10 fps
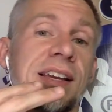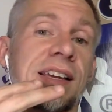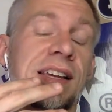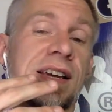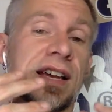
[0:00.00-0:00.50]

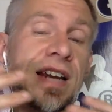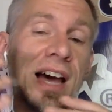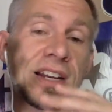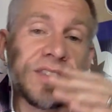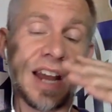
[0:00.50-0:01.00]
not
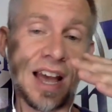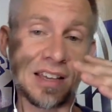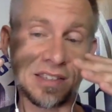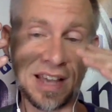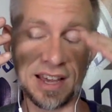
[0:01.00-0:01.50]
even
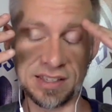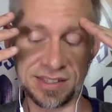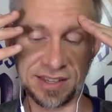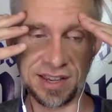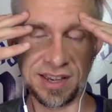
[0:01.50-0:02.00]

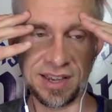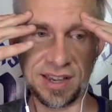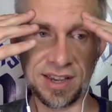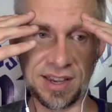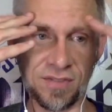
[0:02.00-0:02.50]
as
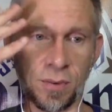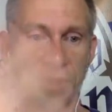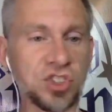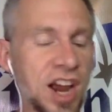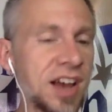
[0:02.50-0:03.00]
from the
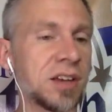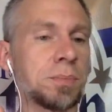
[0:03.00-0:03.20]
child